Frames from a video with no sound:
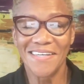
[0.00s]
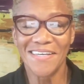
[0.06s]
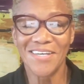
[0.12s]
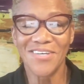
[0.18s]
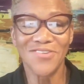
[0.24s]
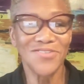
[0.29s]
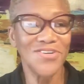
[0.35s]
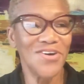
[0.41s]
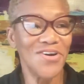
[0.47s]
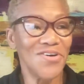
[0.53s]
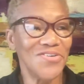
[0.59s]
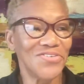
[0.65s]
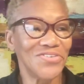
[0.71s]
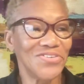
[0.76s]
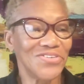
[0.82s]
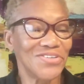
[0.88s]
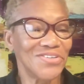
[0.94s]
and you
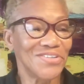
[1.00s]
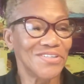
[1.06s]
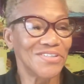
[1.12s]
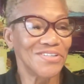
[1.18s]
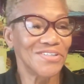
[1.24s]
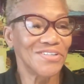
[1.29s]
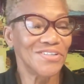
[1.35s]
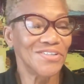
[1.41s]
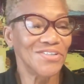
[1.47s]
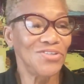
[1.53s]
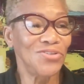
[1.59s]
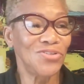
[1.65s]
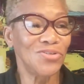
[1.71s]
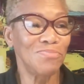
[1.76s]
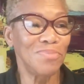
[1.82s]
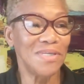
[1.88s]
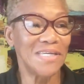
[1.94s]
know you
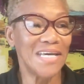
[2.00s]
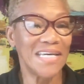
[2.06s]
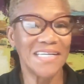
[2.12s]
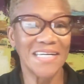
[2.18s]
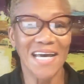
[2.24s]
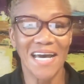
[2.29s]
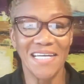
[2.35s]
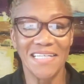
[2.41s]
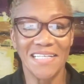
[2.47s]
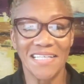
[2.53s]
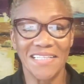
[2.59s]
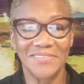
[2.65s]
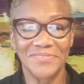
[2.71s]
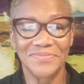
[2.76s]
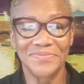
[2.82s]
should be at 90%?